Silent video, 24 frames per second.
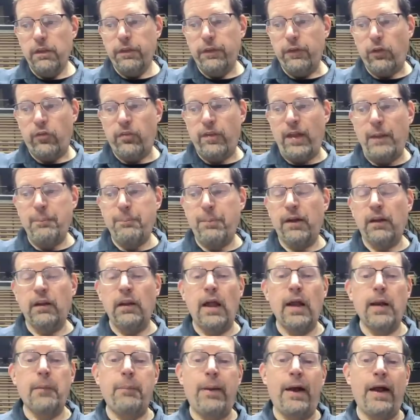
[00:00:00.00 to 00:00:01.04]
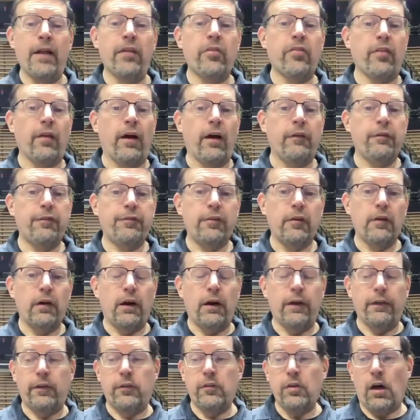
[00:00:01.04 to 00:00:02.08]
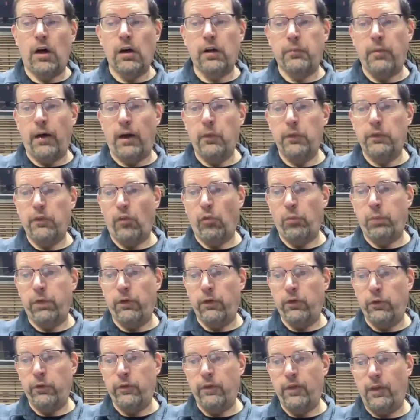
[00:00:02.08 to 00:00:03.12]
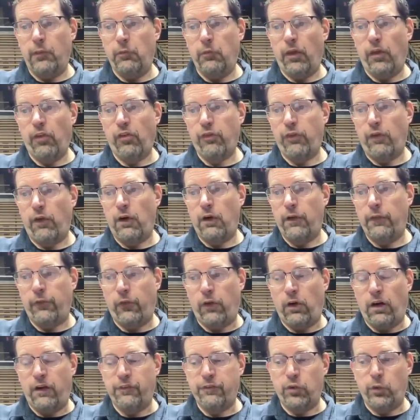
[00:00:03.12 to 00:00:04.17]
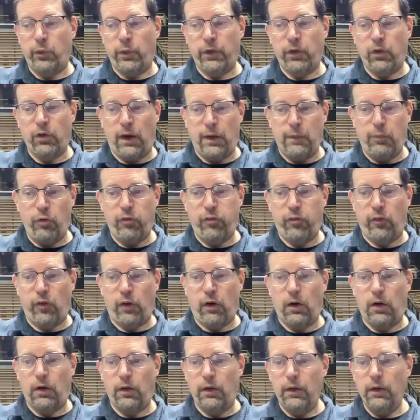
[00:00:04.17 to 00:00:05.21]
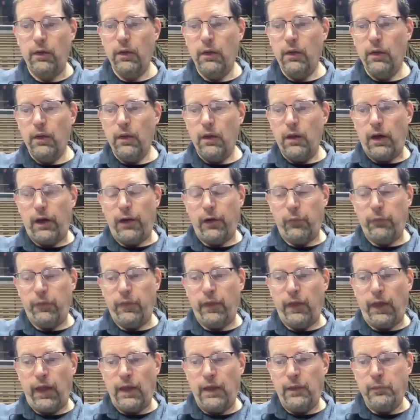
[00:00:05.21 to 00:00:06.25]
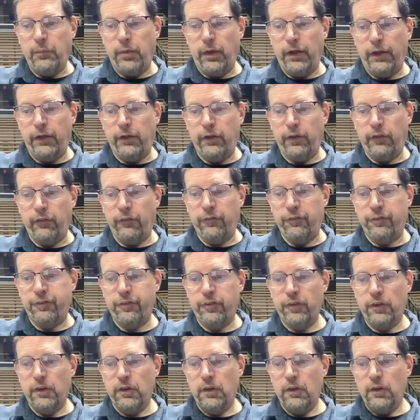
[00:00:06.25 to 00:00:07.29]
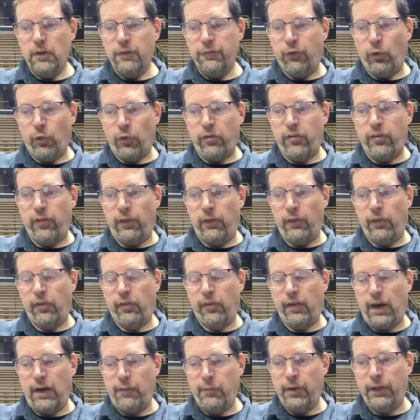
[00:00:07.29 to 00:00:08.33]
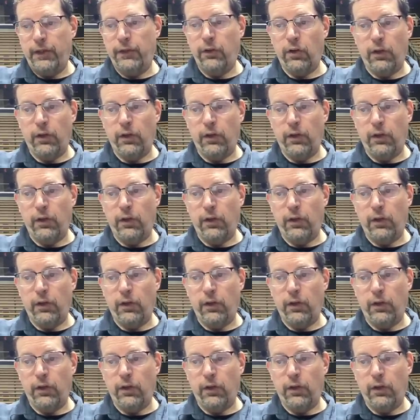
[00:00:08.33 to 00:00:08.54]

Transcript: There's not been a lot of bad stuff uh, to talk about with this Purdue team thus far. They're off to an incredible start. I don't think anybody could have foreseen this coming.